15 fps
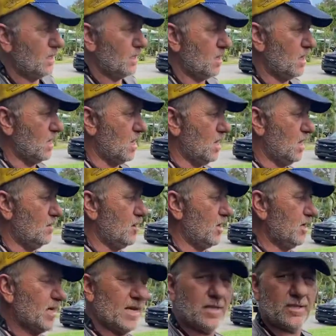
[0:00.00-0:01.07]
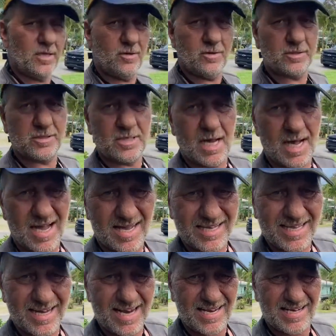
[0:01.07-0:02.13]
All you gotta do is
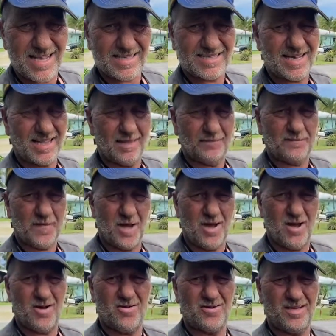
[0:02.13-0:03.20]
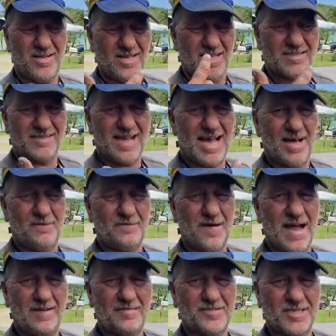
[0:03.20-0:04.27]
get on that telephone, dial
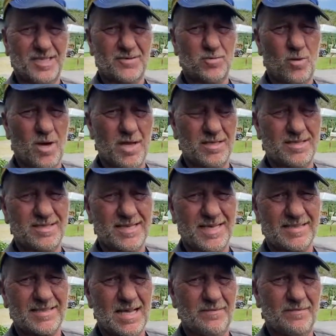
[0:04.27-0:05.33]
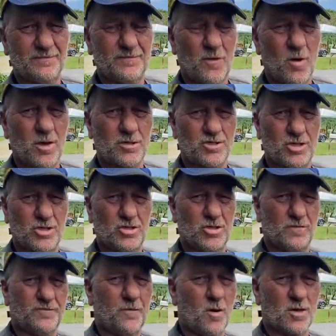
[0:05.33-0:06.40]

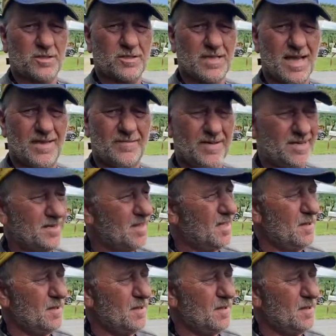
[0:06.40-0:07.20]
561-674-2247.